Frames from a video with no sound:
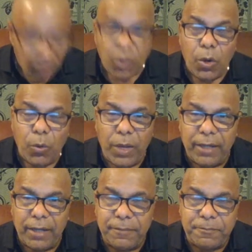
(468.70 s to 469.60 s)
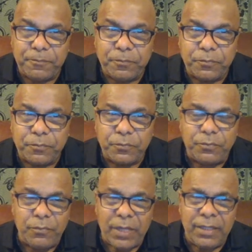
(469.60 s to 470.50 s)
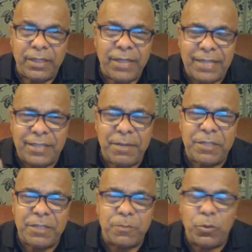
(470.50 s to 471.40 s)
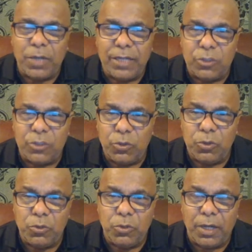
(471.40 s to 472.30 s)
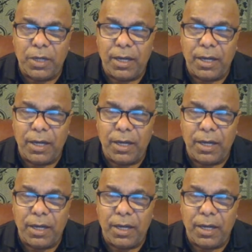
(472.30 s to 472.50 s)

Well, the last time I spoke, I told you